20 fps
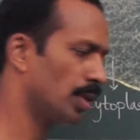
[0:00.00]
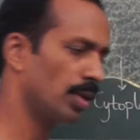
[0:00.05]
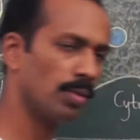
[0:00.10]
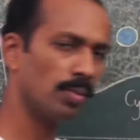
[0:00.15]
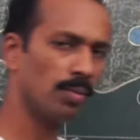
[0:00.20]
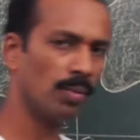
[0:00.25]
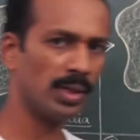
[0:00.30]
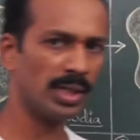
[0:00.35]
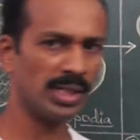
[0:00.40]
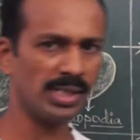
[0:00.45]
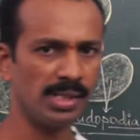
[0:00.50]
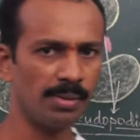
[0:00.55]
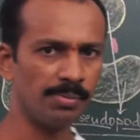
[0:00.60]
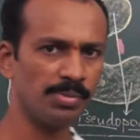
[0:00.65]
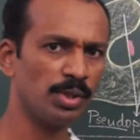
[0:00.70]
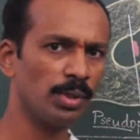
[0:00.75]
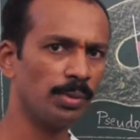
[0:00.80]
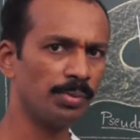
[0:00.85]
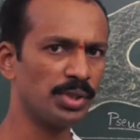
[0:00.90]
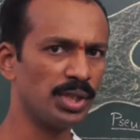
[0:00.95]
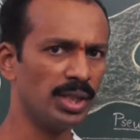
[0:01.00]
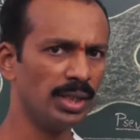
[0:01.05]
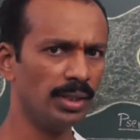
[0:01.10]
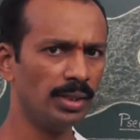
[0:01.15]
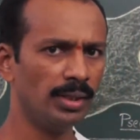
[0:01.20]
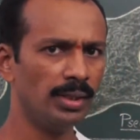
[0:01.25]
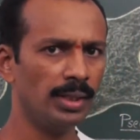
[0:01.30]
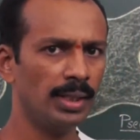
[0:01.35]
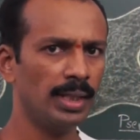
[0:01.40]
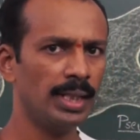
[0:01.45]
What is
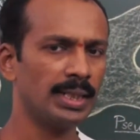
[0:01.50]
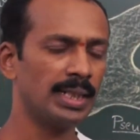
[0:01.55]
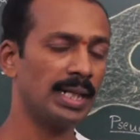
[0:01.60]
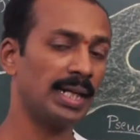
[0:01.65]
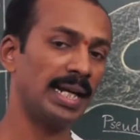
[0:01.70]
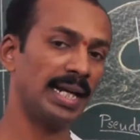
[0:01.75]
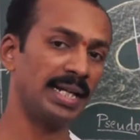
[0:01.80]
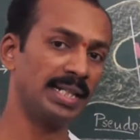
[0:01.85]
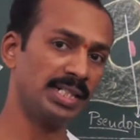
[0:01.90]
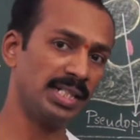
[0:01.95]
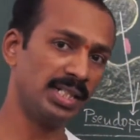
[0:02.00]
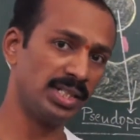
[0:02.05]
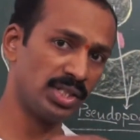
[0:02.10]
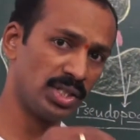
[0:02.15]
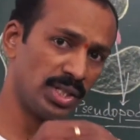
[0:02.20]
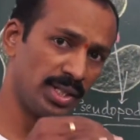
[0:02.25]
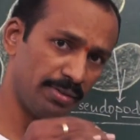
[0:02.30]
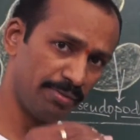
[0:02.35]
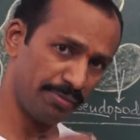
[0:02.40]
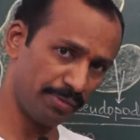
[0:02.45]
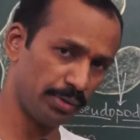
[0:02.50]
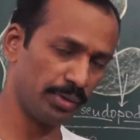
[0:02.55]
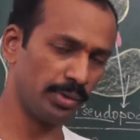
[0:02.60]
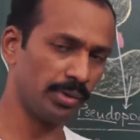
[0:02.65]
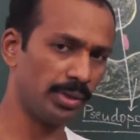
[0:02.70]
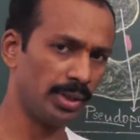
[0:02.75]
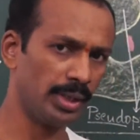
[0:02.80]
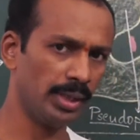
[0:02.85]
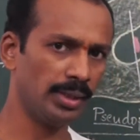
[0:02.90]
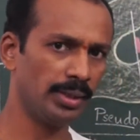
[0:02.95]
absorption? The digested
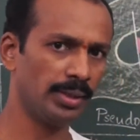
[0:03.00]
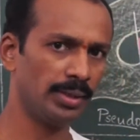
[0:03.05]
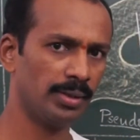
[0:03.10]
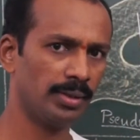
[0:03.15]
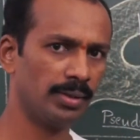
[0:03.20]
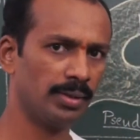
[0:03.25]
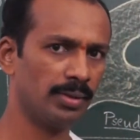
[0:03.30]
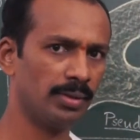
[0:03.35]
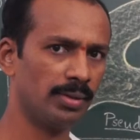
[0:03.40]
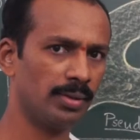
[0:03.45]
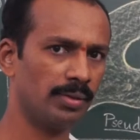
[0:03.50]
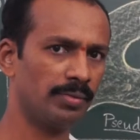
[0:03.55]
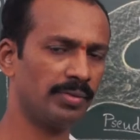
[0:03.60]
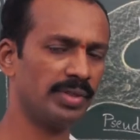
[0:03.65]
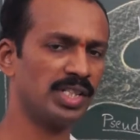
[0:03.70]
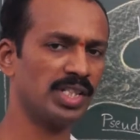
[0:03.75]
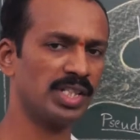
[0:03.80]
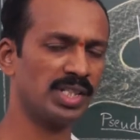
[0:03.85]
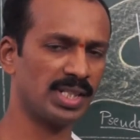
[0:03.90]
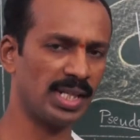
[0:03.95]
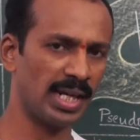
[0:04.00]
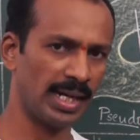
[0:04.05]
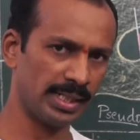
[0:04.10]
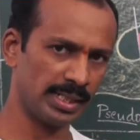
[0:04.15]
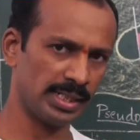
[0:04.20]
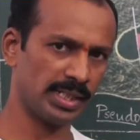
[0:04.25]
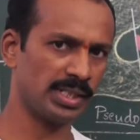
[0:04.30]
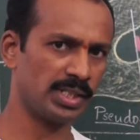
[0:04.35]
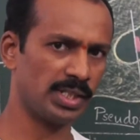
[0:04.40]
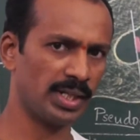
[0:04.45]
food which is
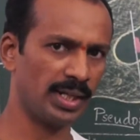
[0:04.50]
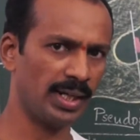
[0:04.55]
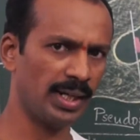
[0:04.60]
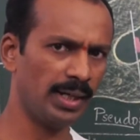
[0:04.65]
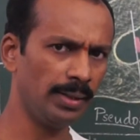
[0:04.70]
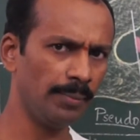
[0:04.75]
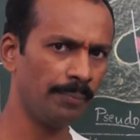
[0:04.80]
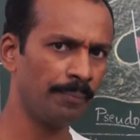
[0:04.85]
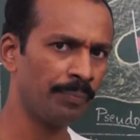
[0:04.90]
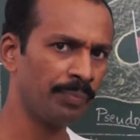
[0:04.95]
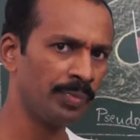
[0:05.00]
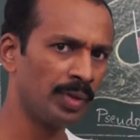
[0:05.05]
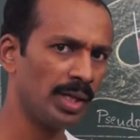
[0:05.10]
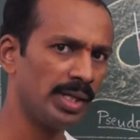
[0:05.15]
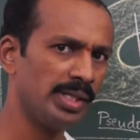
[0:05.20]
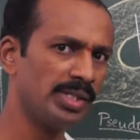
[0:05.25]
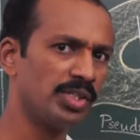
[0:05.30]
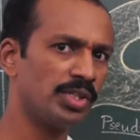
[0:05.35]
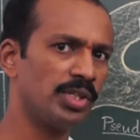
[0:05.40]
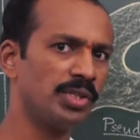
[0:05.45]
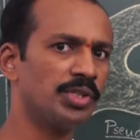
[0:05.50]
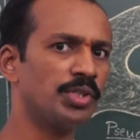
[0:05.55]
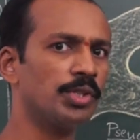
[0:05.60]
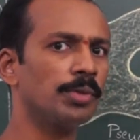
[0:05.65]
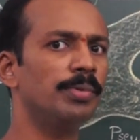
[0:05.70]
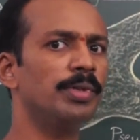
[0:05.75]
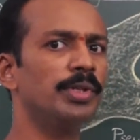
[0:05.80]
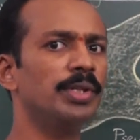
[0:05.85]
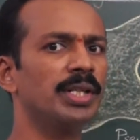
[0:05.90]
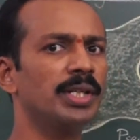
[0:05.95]
digested is
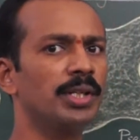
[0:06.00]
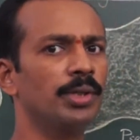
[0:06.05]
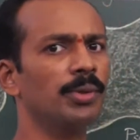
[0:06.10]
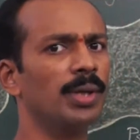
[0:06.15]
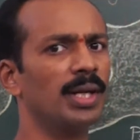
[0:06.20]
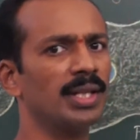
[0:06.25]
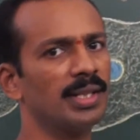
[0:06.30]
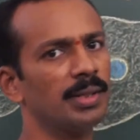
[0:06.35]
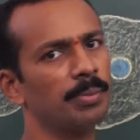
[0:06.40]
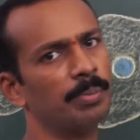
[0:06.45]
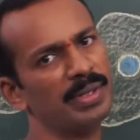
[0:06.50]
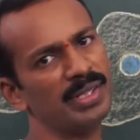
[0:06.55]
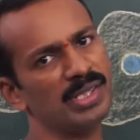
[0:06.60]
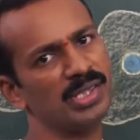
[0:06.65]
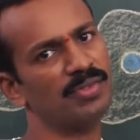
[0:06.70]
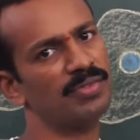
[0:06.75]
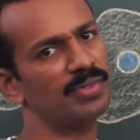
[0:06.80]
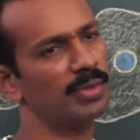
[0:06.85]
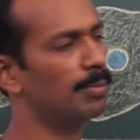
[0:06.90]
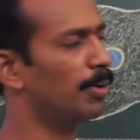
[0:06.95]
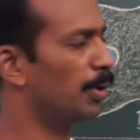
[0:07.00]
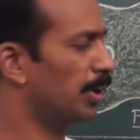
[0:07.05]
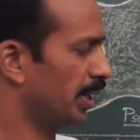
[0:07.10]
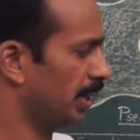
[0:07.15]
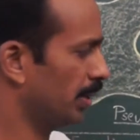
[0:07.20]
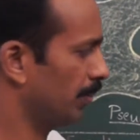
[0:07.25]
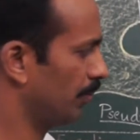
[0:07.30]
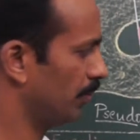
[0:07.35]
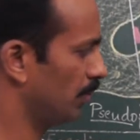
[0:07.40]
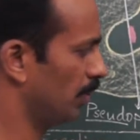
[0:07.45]
distributed to other parts of the body.